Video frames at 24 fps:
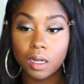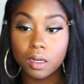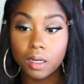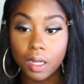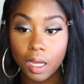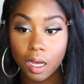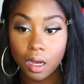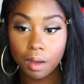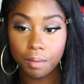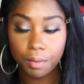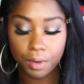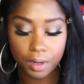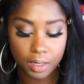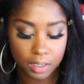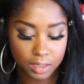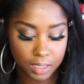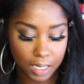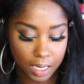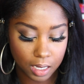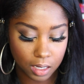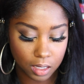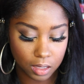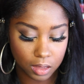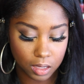Now I'm going to
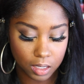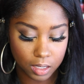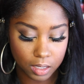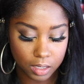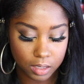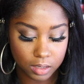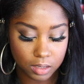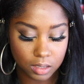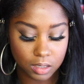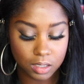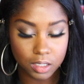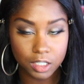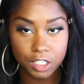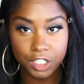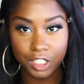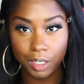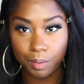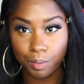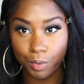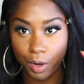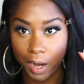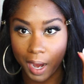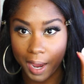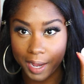take this
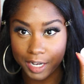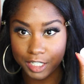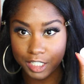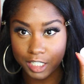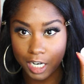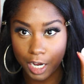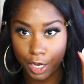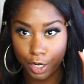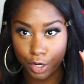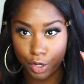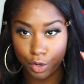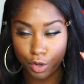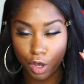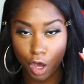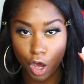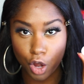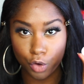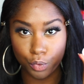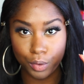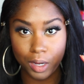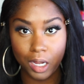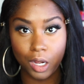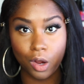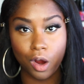shimmery eyeshadow
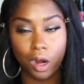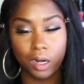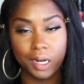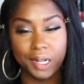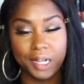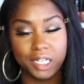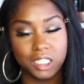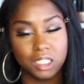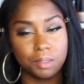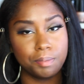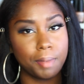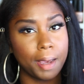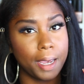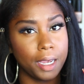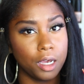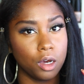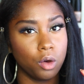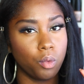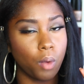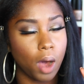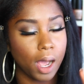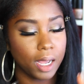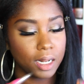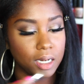called Reincarnation by
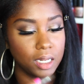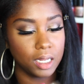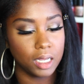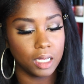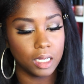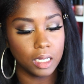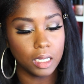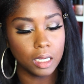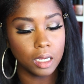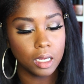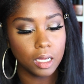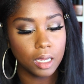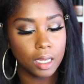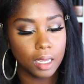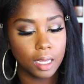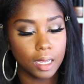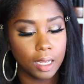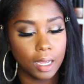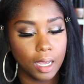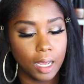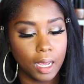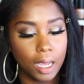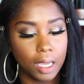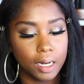LYD.
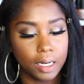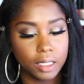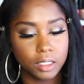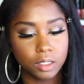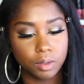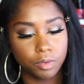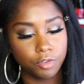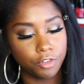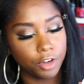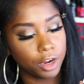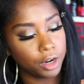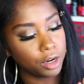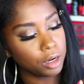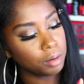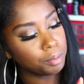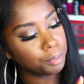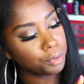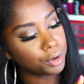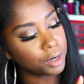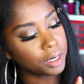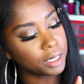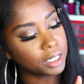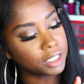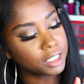And it's a very
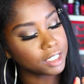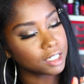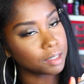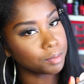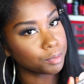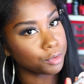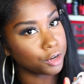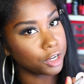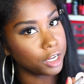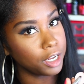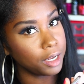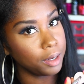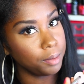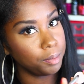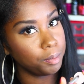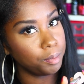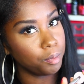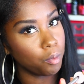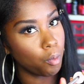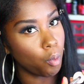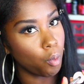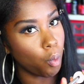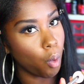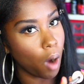pretty shimmery
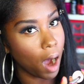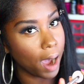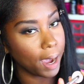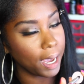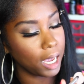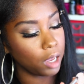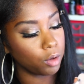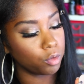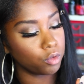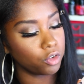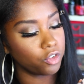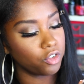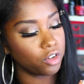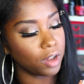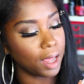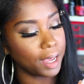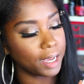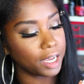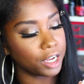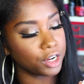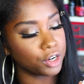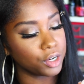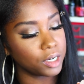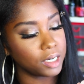white with
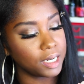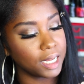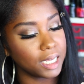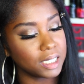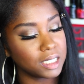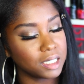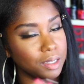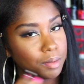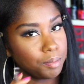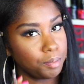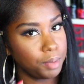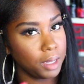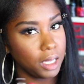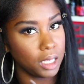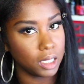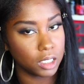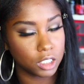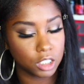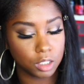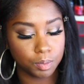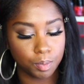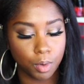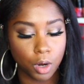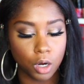like iridescent pink
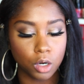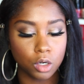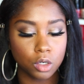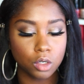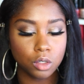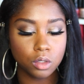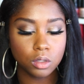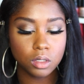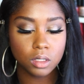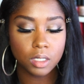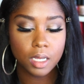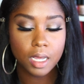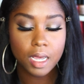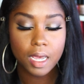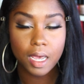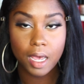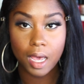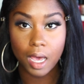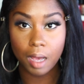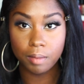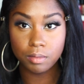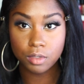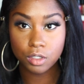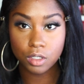sparkles.
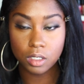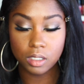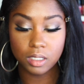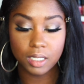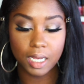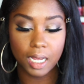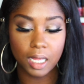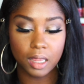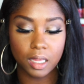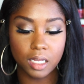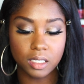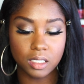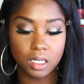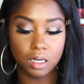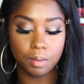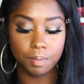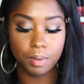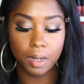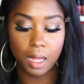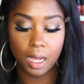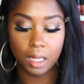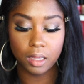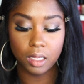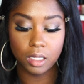I'm just going to take this and
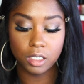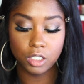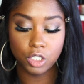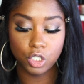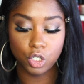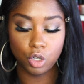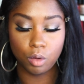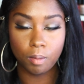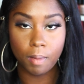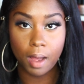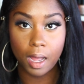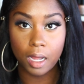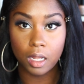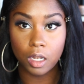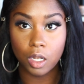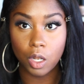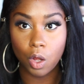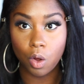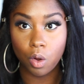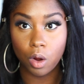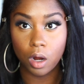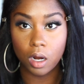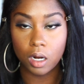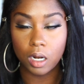apply this to my
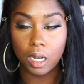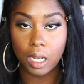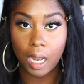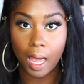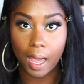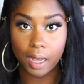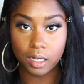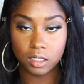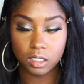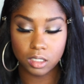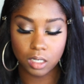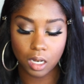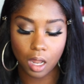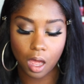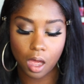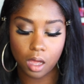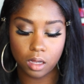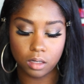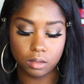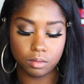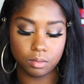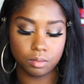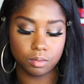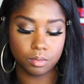lower lash
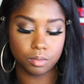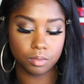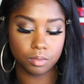line.